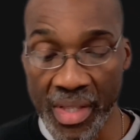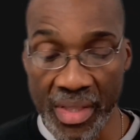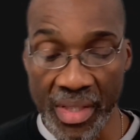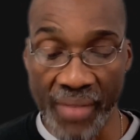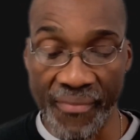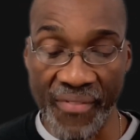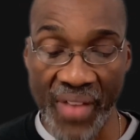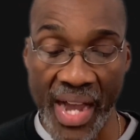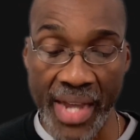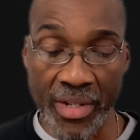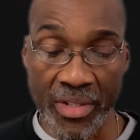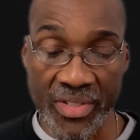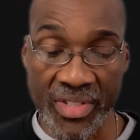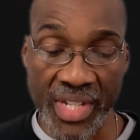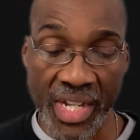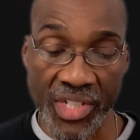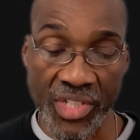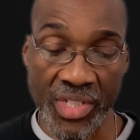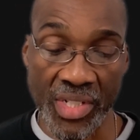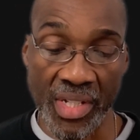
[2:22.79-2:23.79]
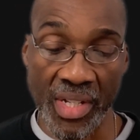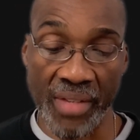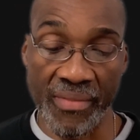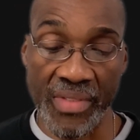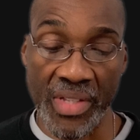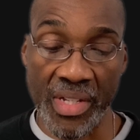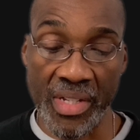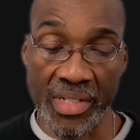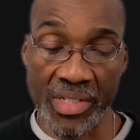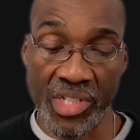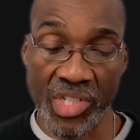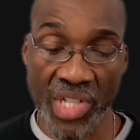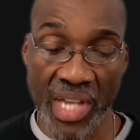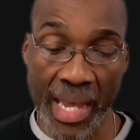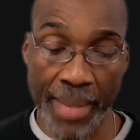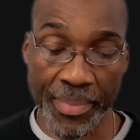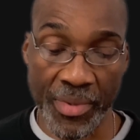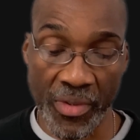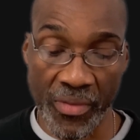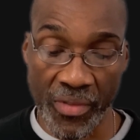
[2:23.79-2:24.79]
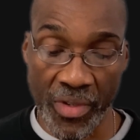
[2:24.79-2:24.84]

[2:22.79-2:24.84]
The final section of the chapter,